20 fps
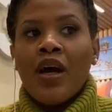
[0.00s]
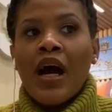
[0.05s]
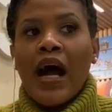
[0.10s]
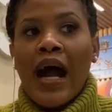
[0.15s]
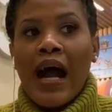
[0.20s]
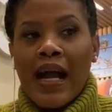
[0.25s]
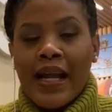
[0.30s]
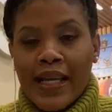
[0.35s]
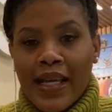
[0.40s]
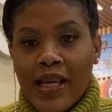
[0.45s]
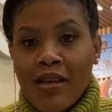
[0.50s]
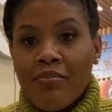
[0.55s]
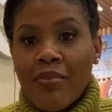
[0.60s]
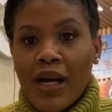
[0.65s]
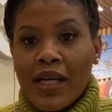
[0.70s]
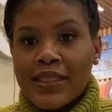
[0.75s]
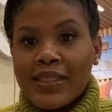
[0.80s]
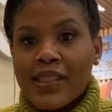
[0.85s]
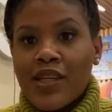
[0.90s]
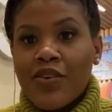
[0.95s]
I keep
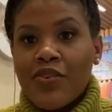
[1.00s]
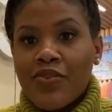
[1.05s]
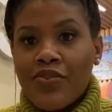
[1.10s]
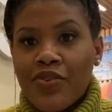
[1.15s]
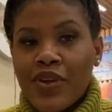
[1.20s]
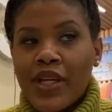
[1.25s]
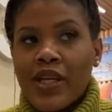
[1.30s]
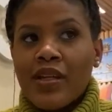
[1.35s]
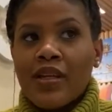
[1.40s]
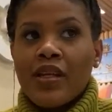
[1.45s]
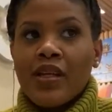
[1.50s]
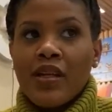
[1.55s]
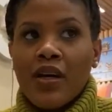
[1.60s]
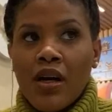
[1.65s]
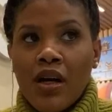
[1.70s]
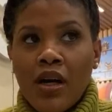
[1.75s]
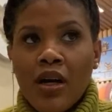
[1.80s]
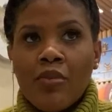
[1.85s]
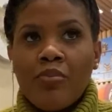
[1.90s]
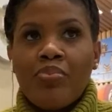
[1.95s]
myself fit and
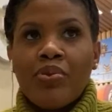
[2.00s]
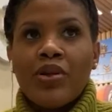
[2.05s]
up,